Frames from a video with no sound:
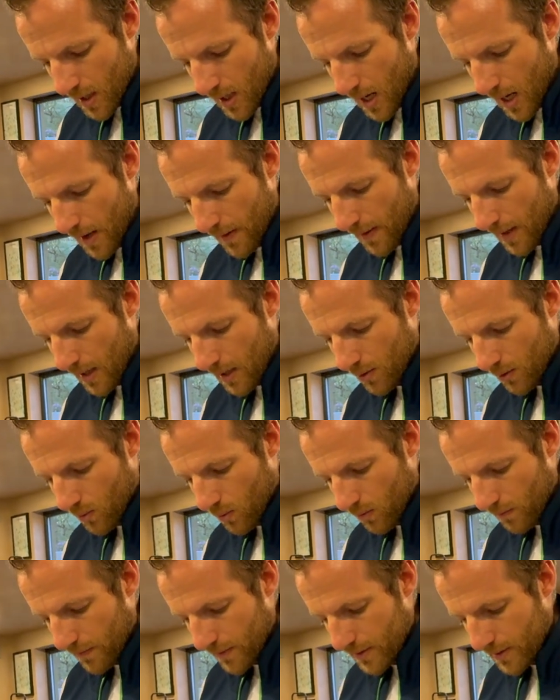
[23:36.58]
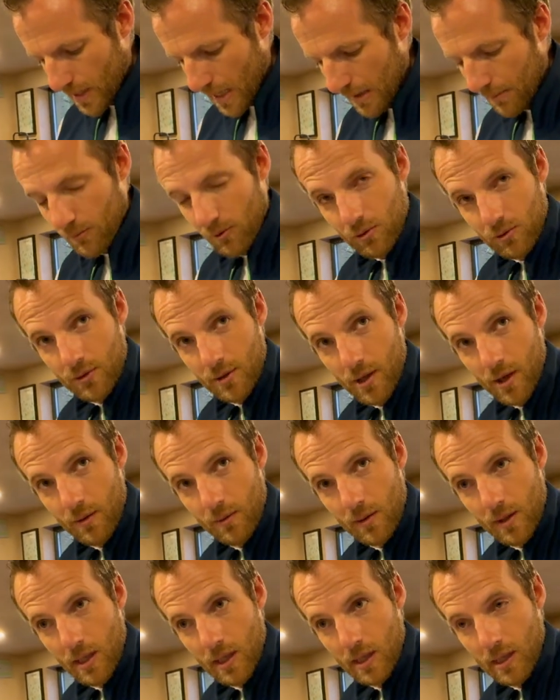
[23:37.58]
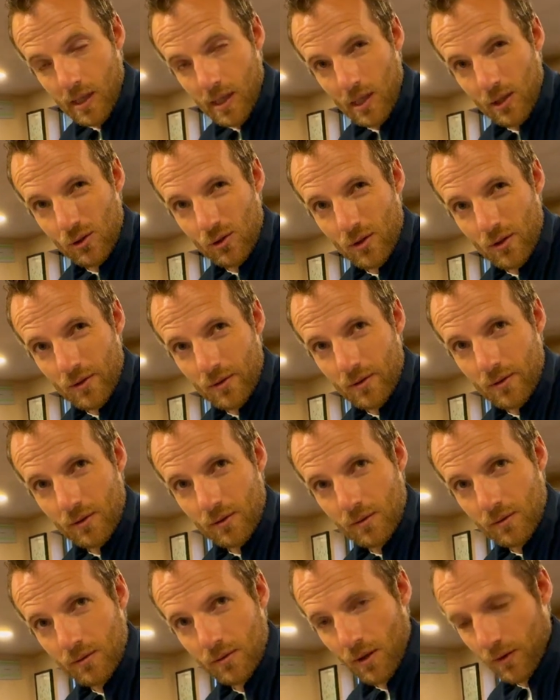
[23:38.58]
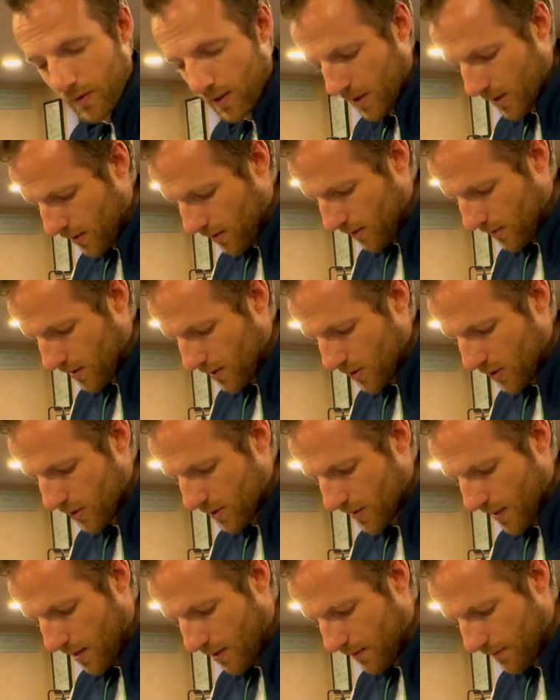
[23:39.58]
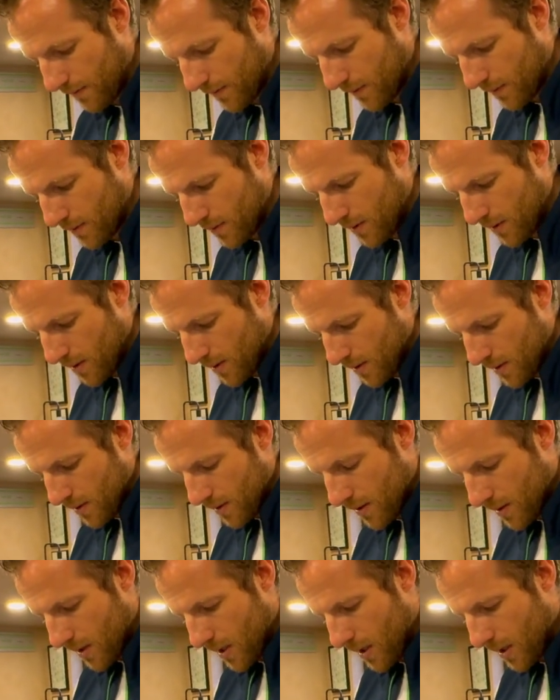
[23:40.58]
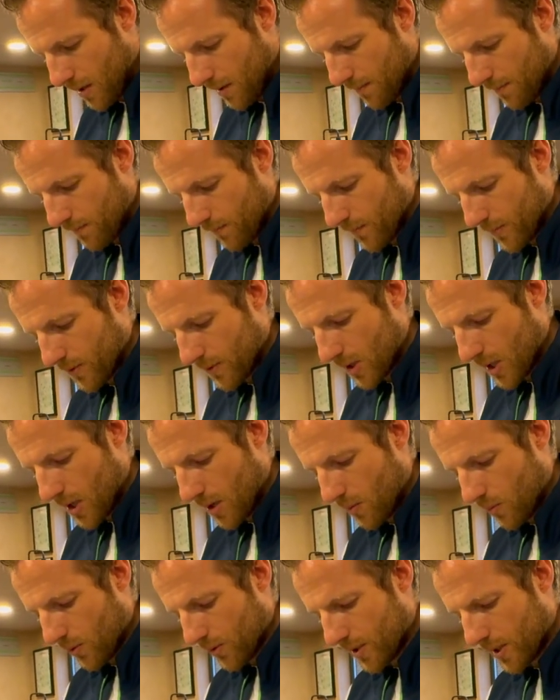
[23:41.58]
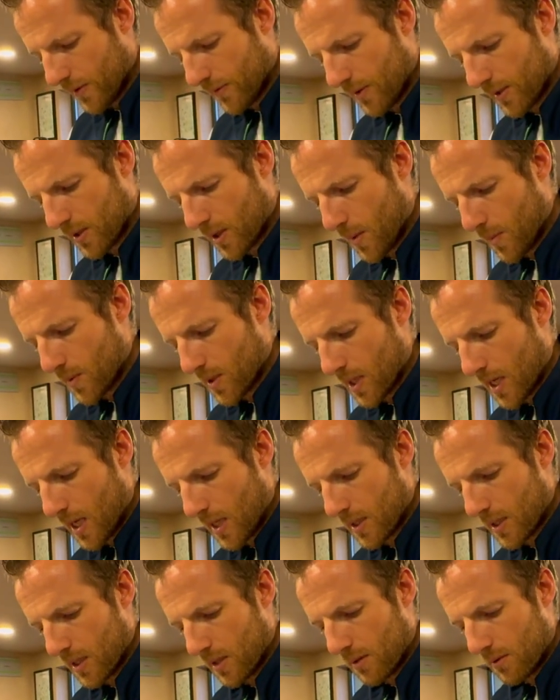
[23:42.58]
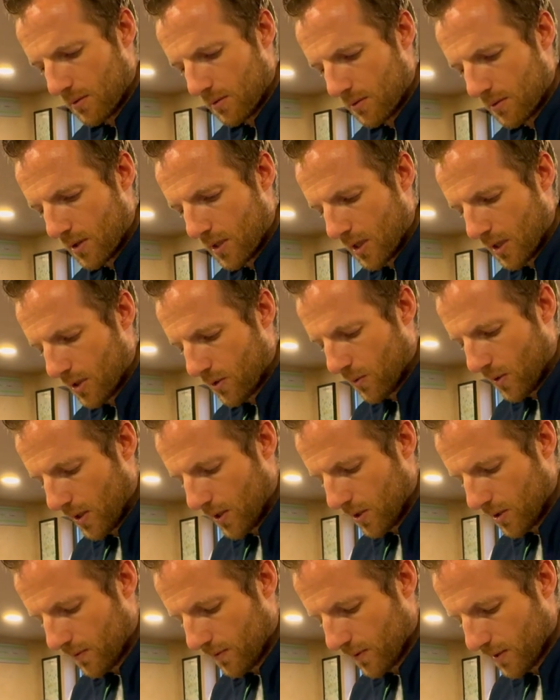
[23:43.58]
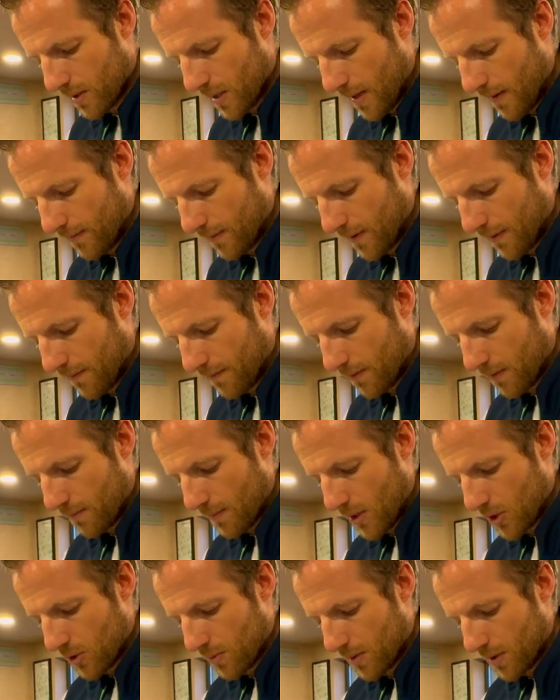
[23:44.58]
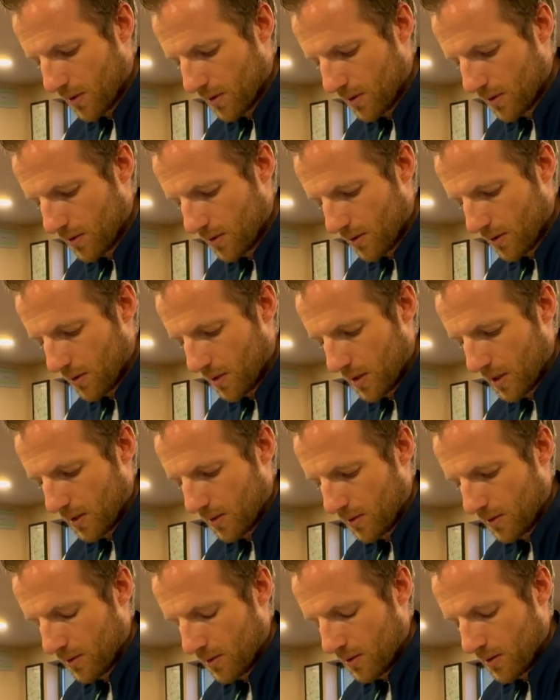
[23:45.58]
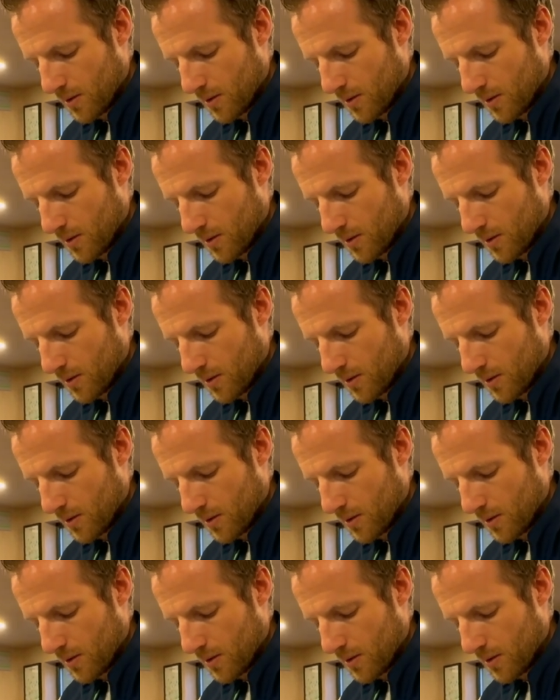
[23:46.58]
And then all of the same also in inches. Not that I use inches that often. So we'll see if this comes in handy. Quite useful to have different measurements on it.